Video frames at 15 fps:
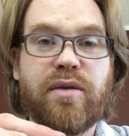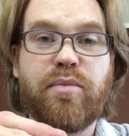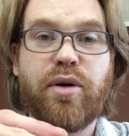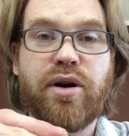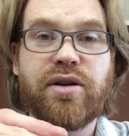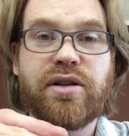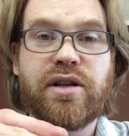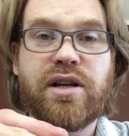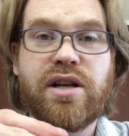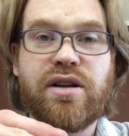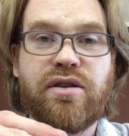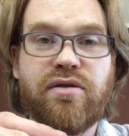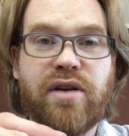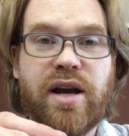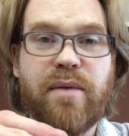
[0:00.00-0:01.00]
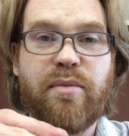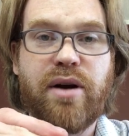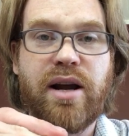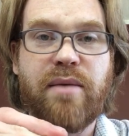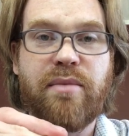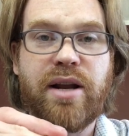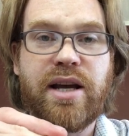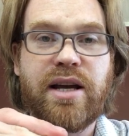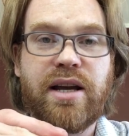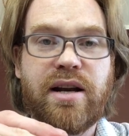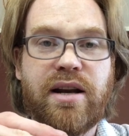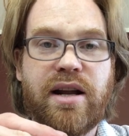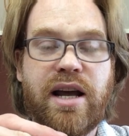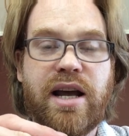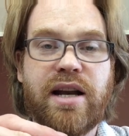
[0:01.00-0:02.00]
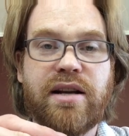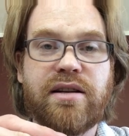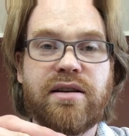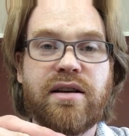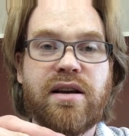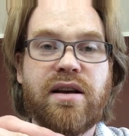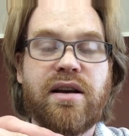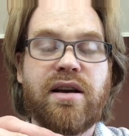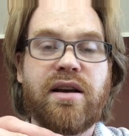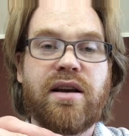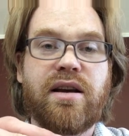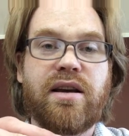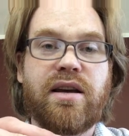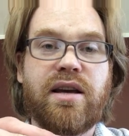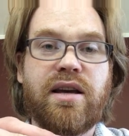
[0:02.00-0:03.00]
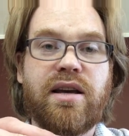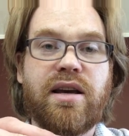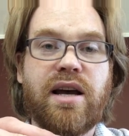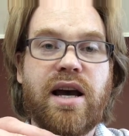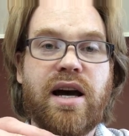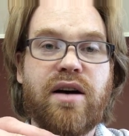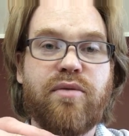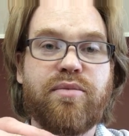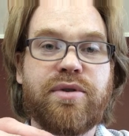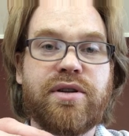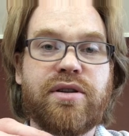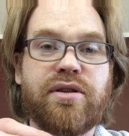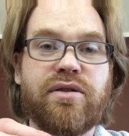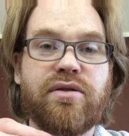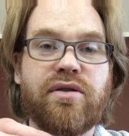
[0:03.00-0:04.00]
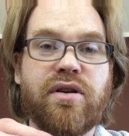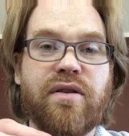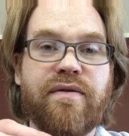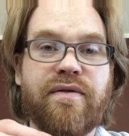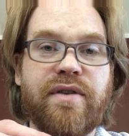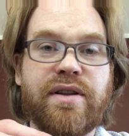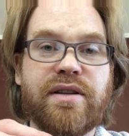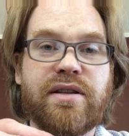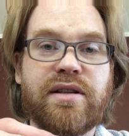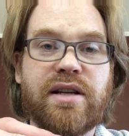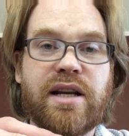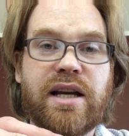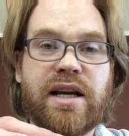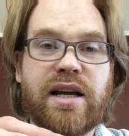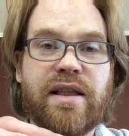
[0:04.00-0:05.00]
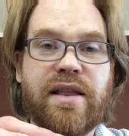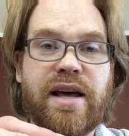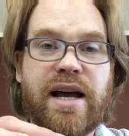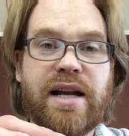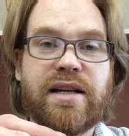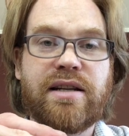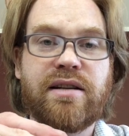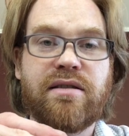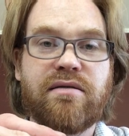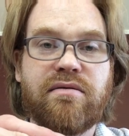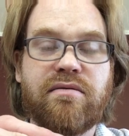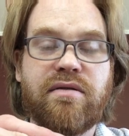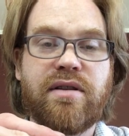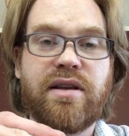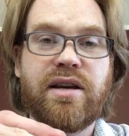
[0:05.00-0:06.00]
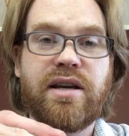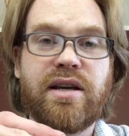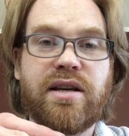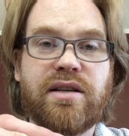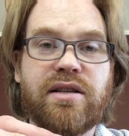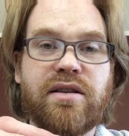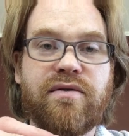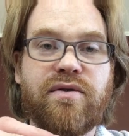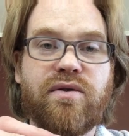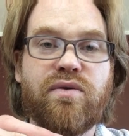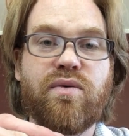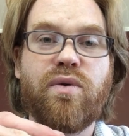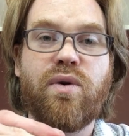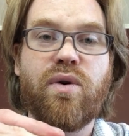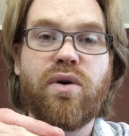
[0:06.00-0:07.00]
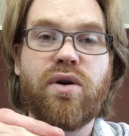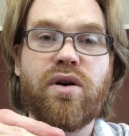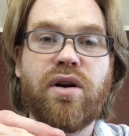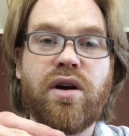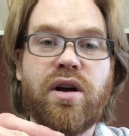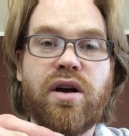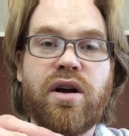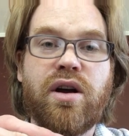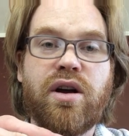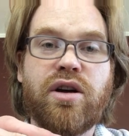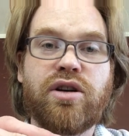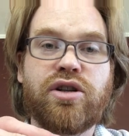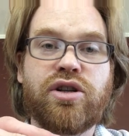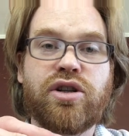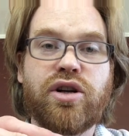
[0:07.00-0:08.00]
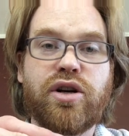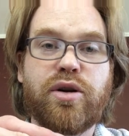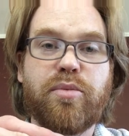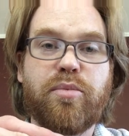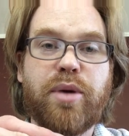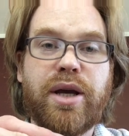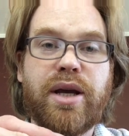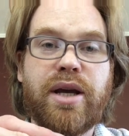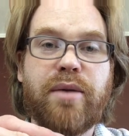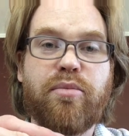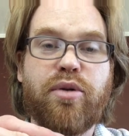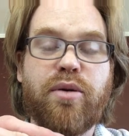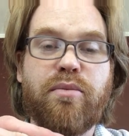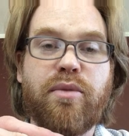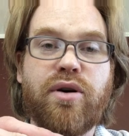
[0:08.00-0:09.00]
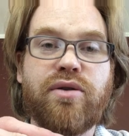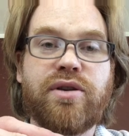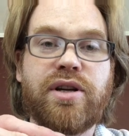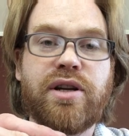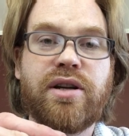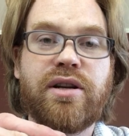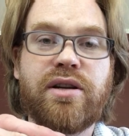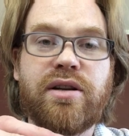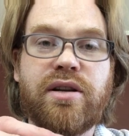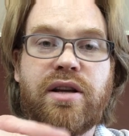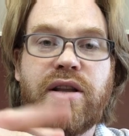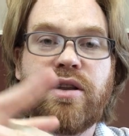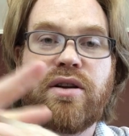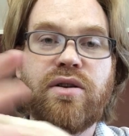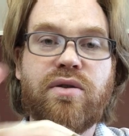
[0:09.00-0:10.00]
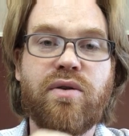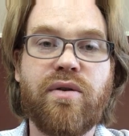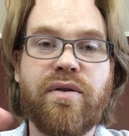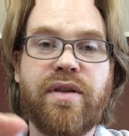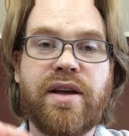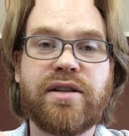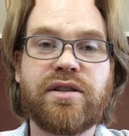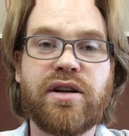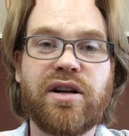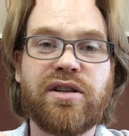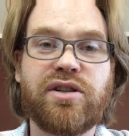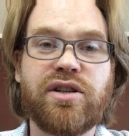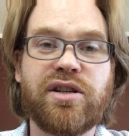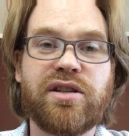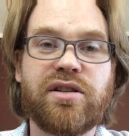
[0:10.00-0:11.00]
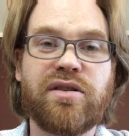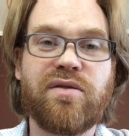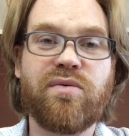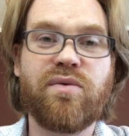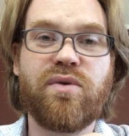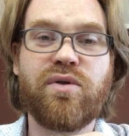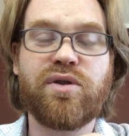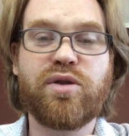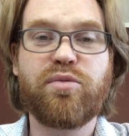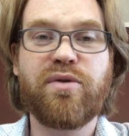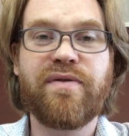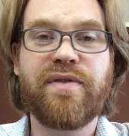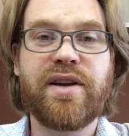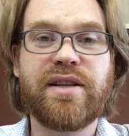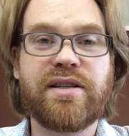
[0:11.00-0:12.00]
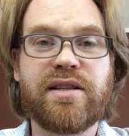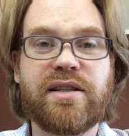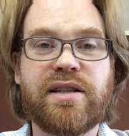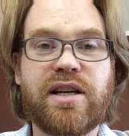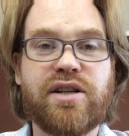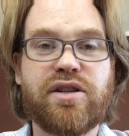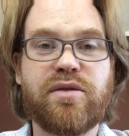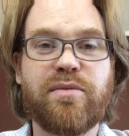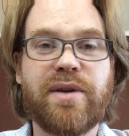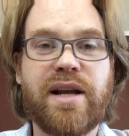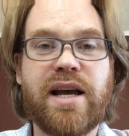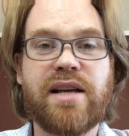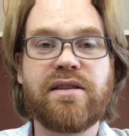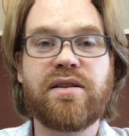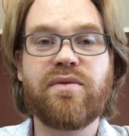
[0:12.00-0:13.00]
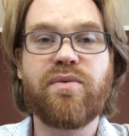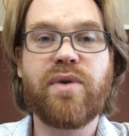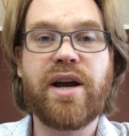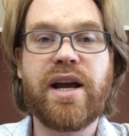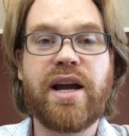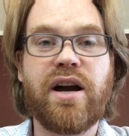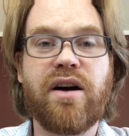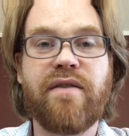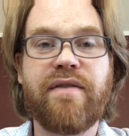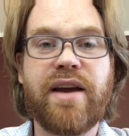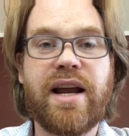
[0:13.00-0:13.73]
personally knew Abraham Lincoln, and he helped to convince Lincoln that the Civil War should be promoted in the North as not just a war to prevent secession, but as a way of